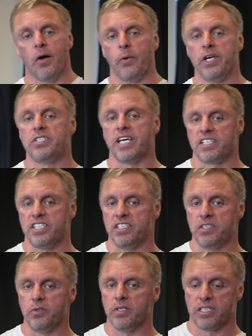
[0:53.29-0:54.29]
We
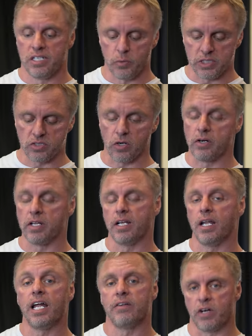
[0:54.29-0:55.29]
started a
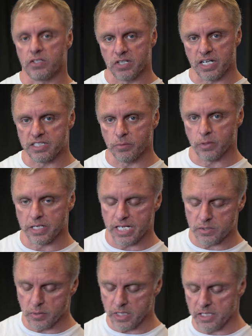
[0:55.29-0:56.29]
lot of our tricep
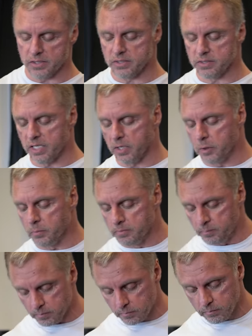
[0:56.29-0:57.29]
workouts with these. So
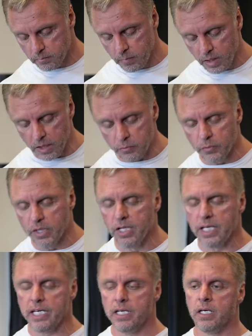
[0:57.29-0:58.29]
it
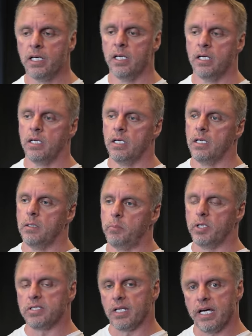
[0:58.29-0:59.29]
really
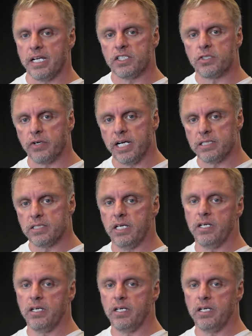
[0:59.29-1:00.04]
puts a lot of stress